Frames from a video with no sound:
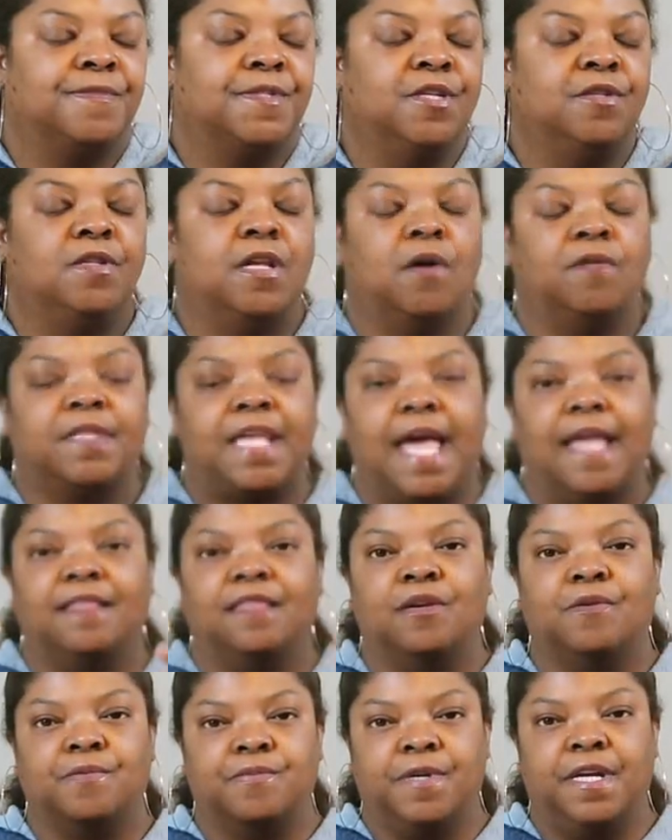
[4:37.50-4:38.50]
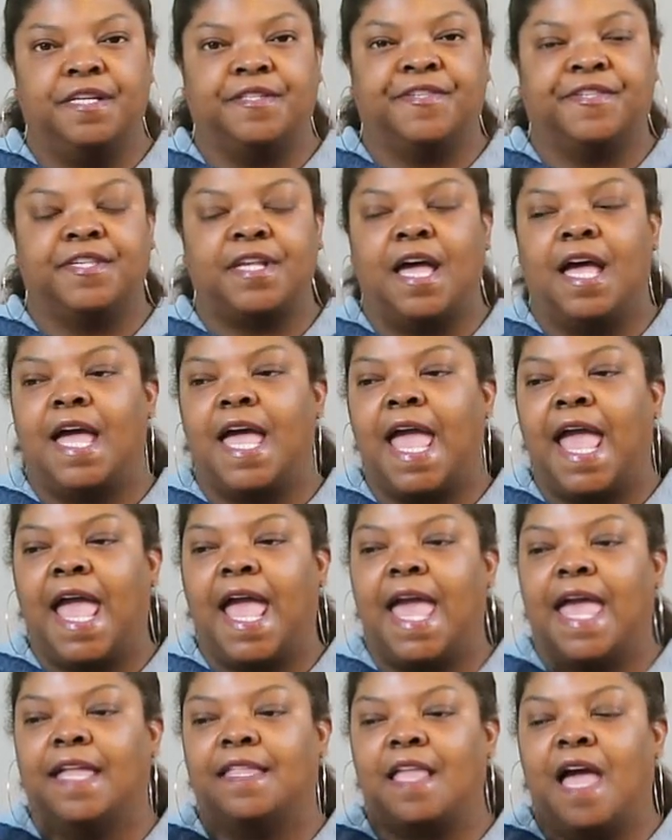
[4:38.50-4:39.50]
you know, that Larissa
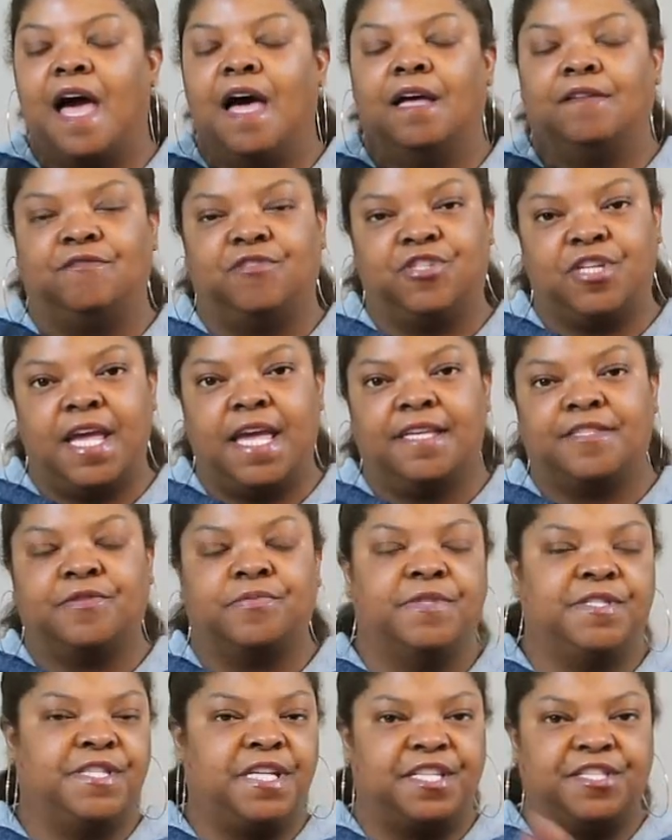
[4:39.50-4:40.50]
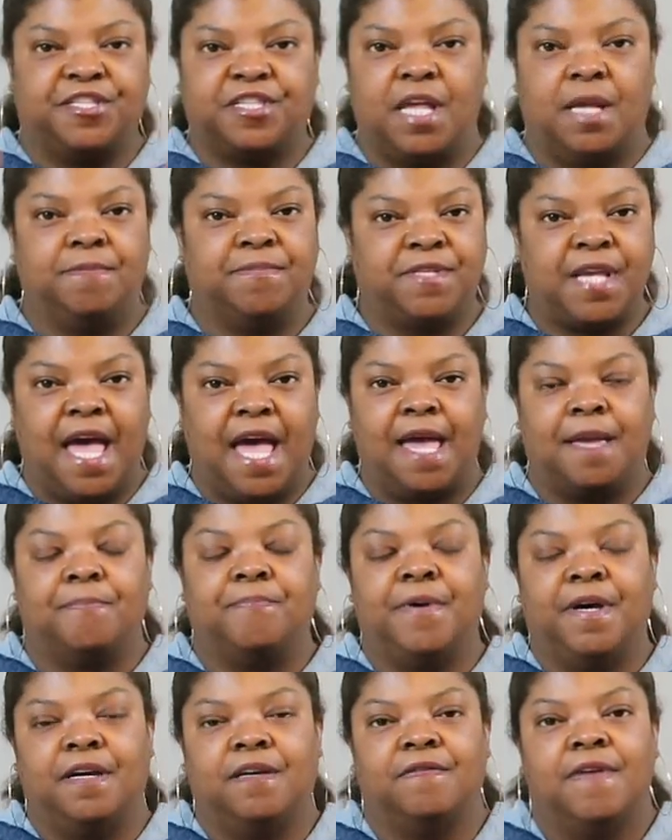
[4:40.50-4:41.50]
and Jess was in some
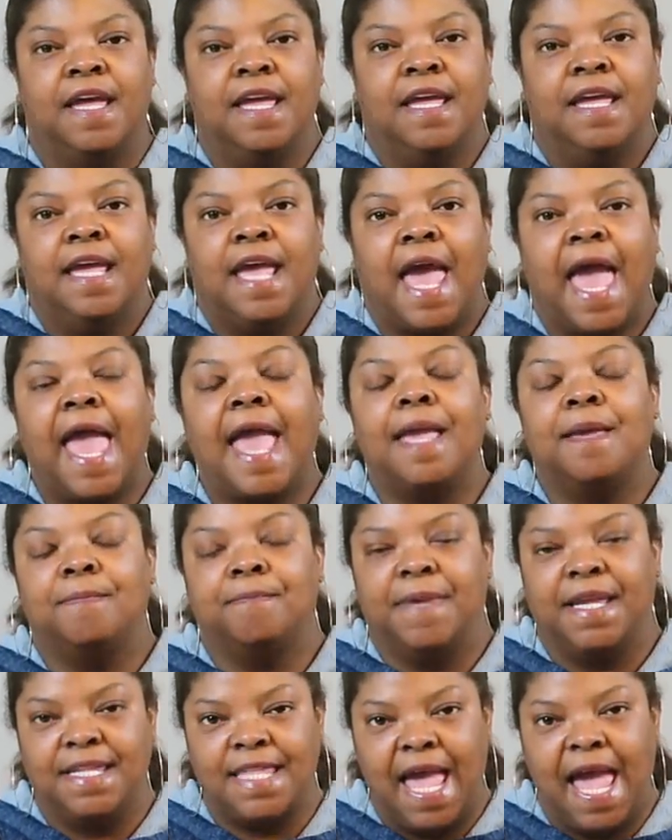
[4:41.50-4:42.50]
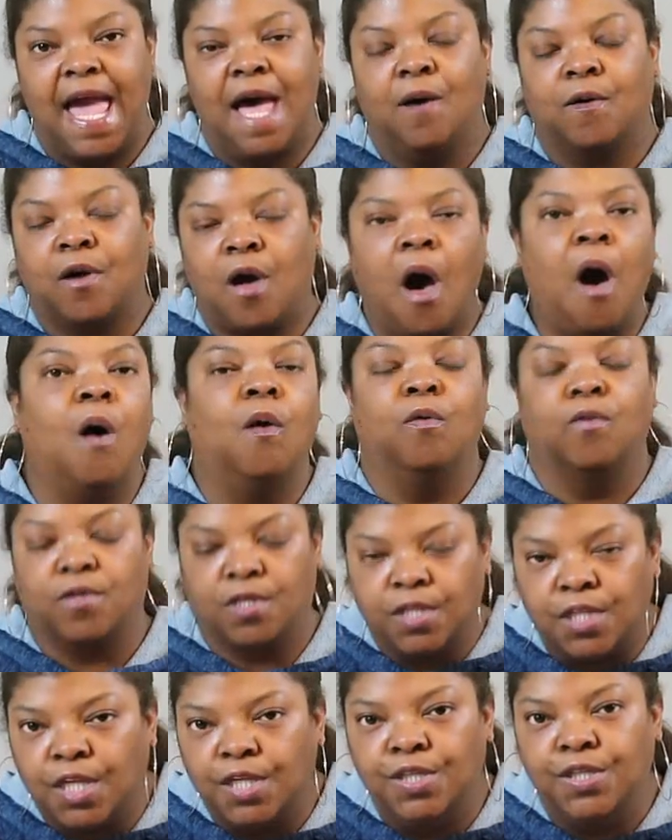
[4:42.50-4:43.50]
type of hate me now cult
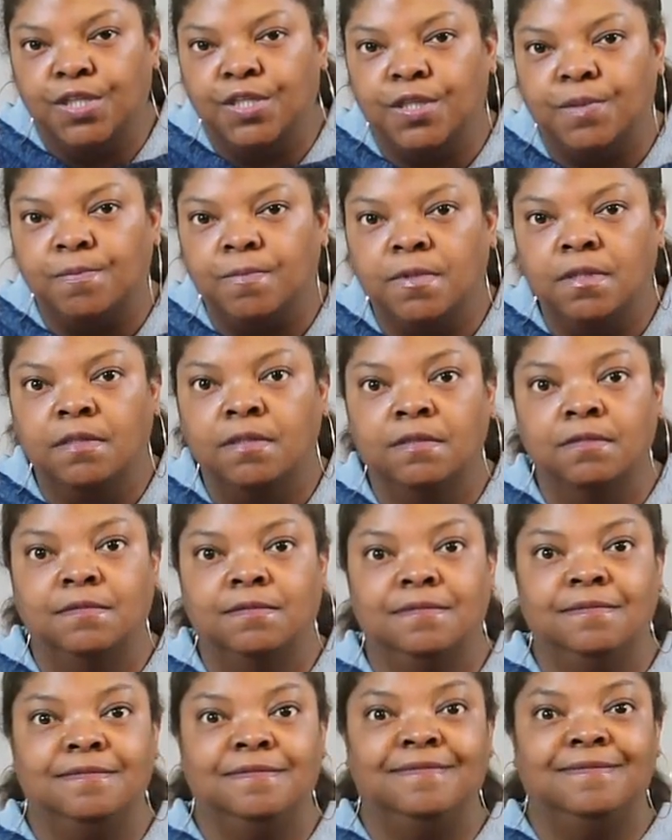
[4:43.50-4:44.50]
club. And